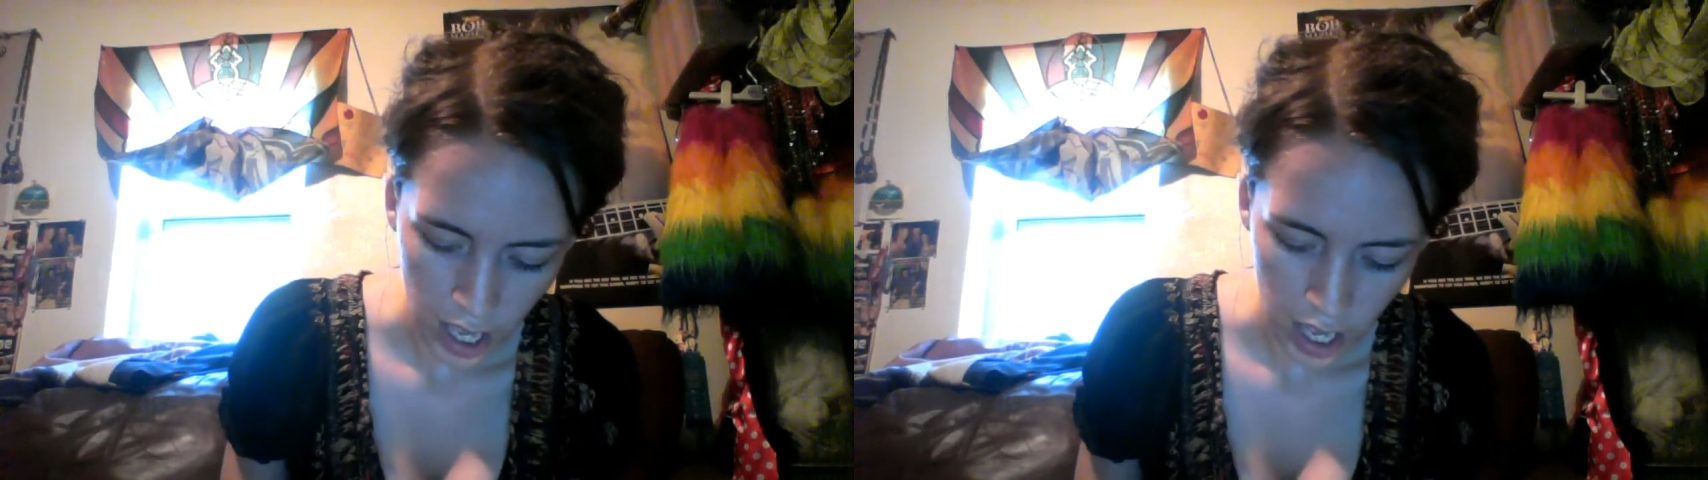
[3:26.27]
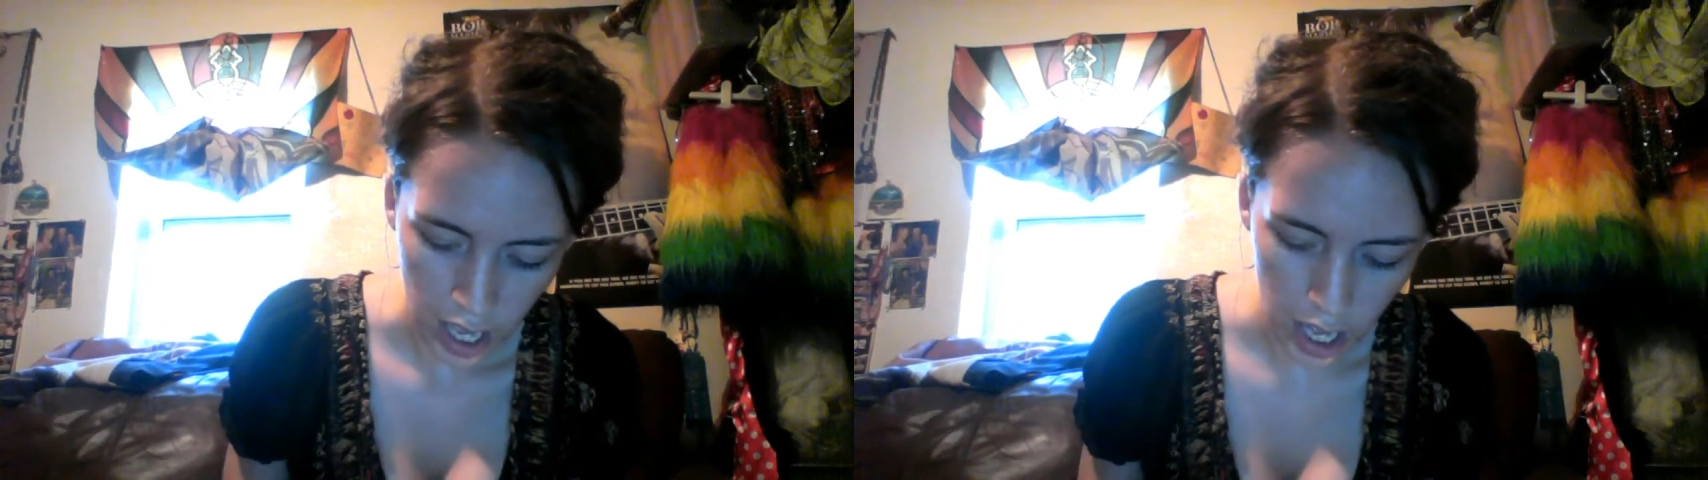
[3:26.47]

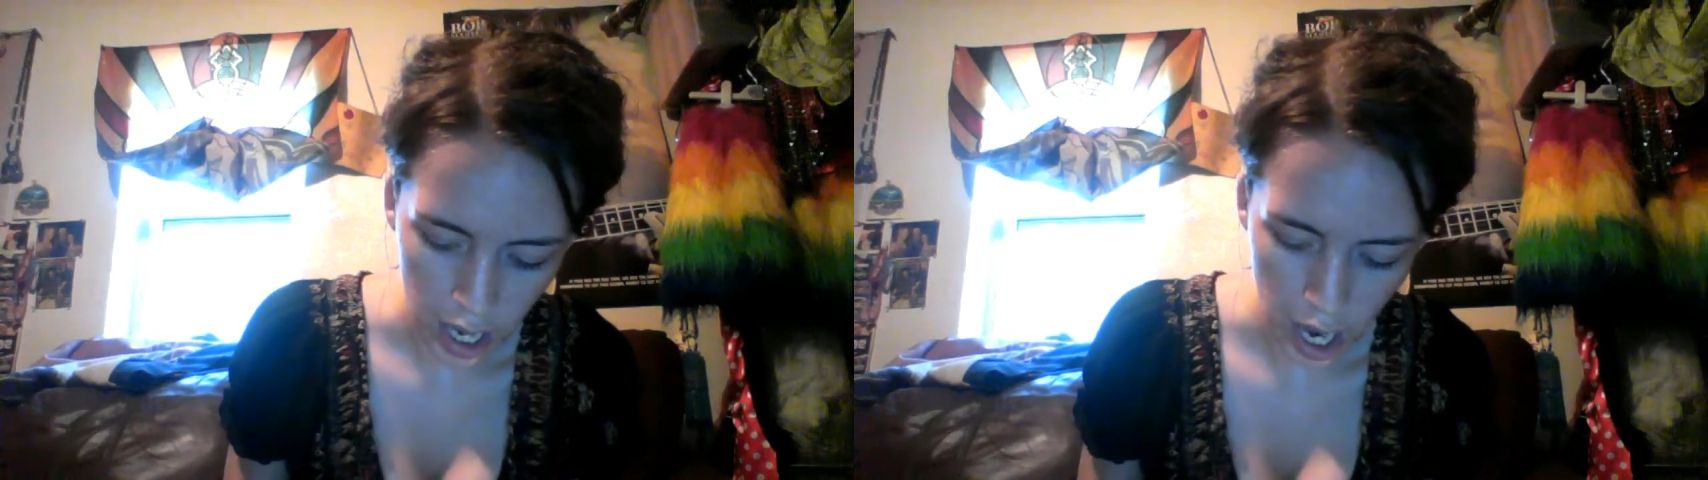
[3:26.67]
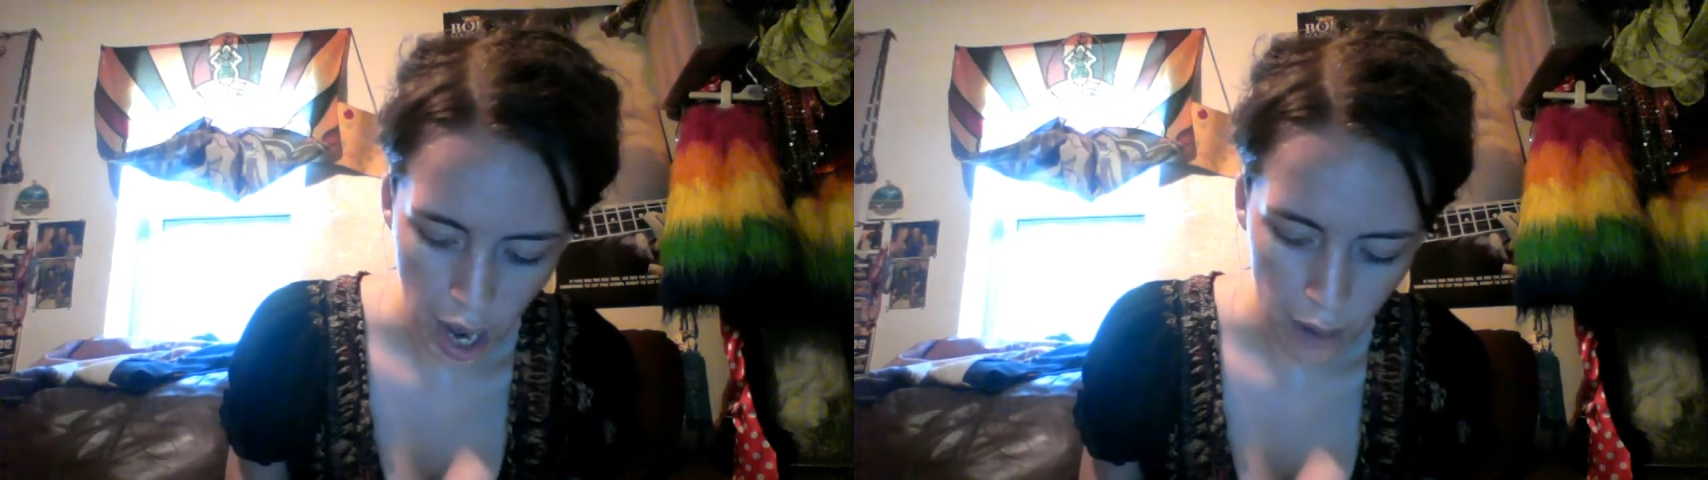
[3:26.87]
And
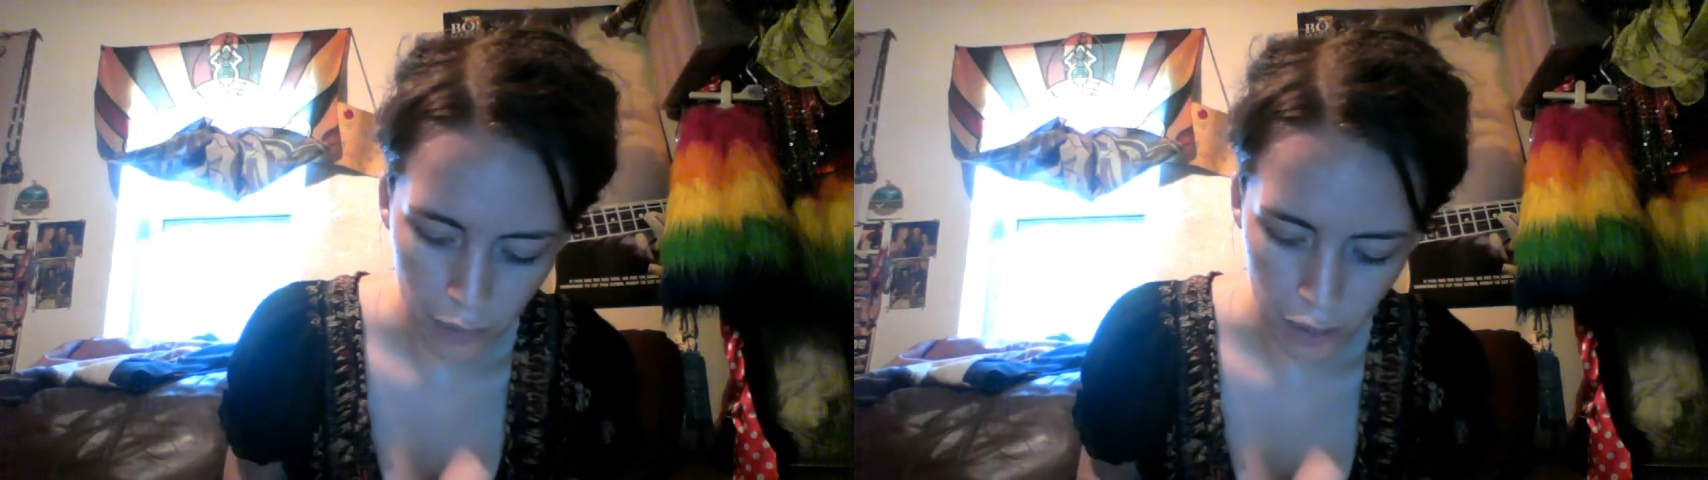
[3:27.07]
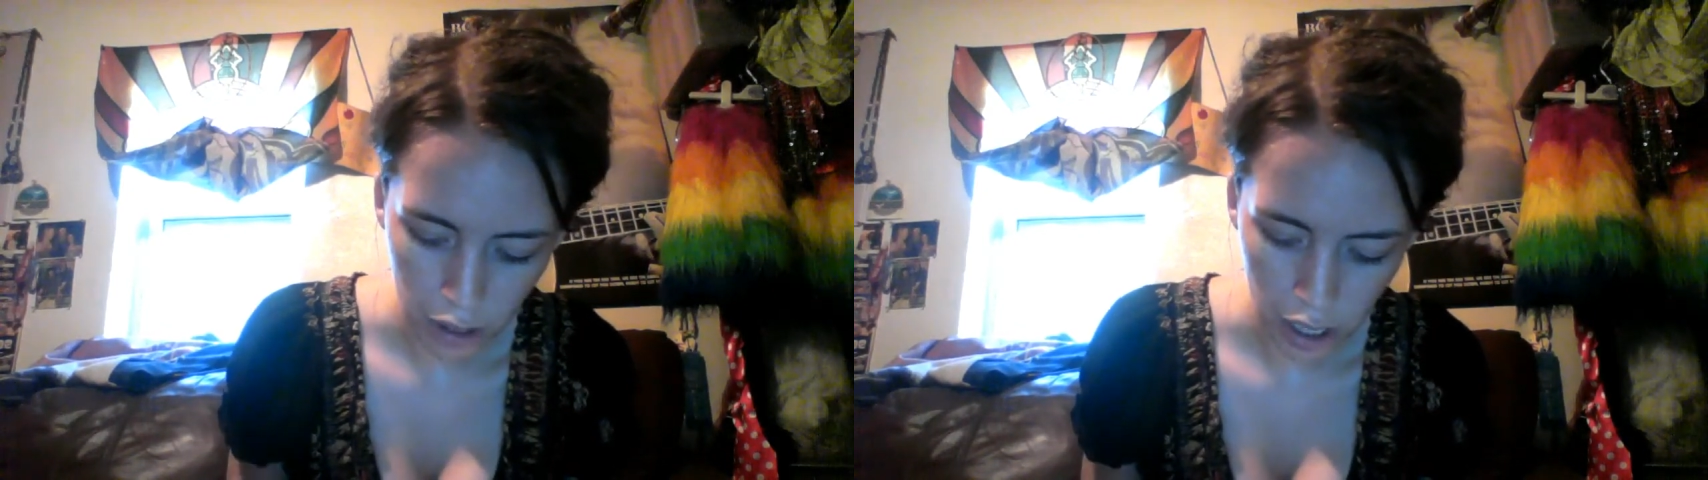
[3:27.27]
I have
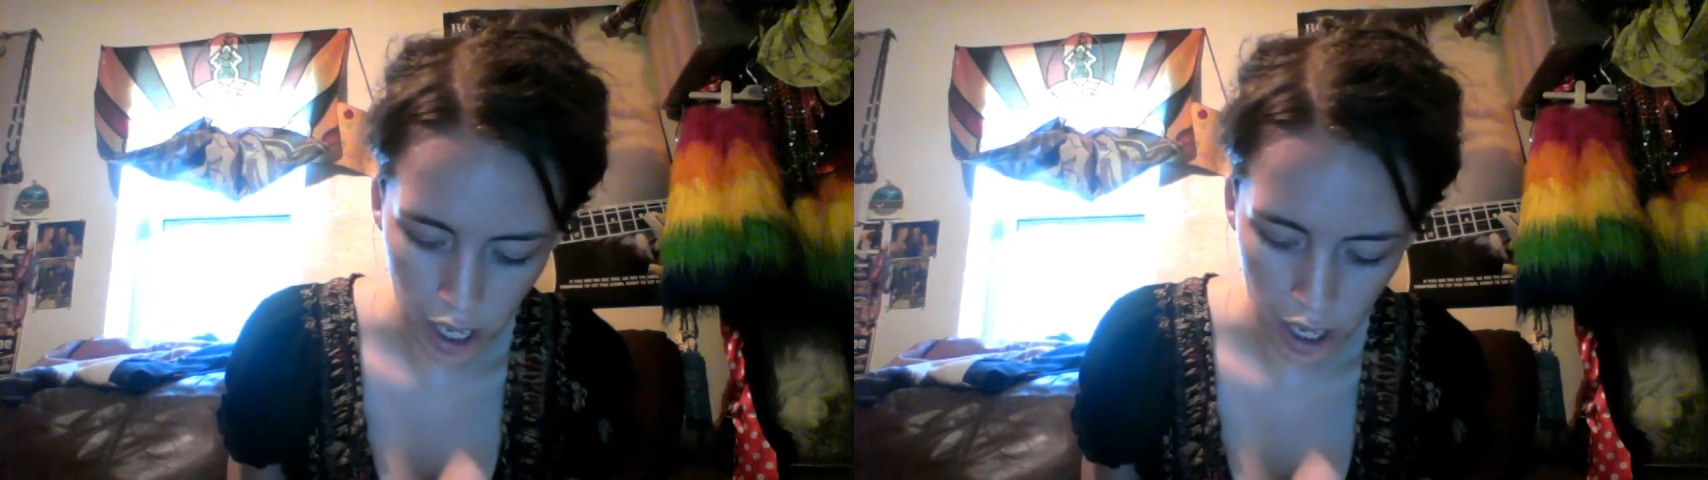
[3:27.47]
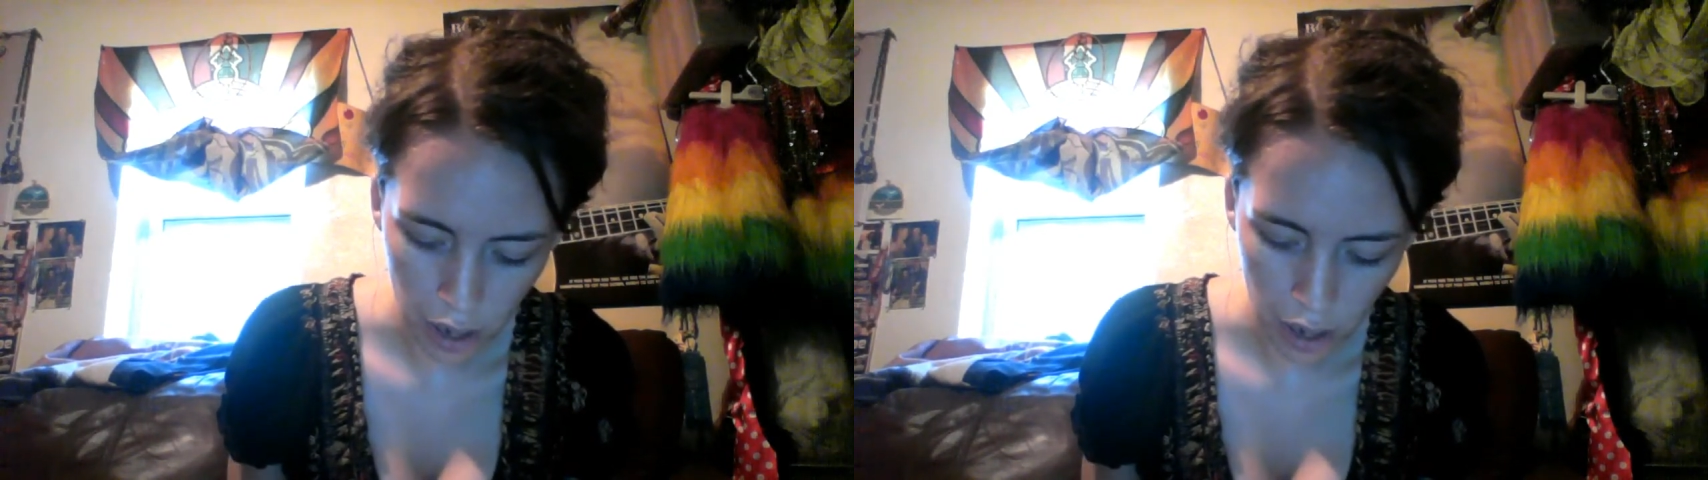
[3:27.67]
looked at